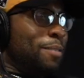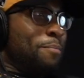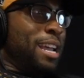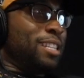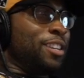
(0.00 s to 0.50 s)

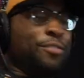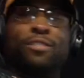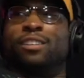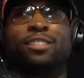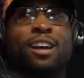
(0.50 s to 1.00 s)
amazing
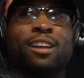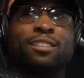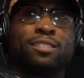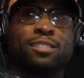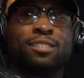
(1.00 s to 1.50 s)
front shots.
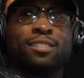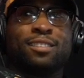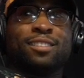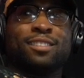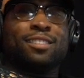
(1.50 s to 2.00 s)
Crazy
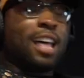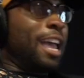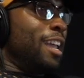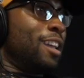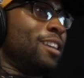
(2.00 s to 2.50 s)
front.
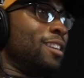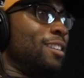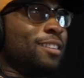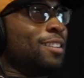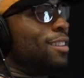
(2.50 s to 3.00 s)
Like
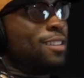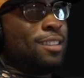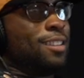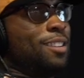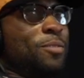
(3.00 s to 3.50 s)

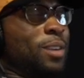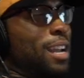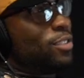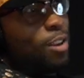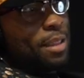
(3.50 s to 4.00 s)
when
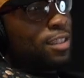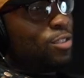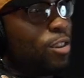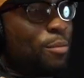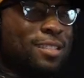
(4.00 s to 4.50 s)
I saw him at the
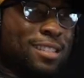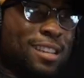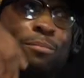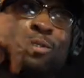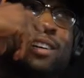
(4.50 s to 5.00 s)
New Yorker, I
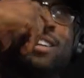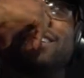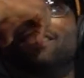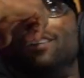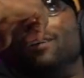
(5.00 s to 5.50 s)
said, "Boy,
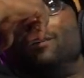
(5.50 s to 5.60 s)
look,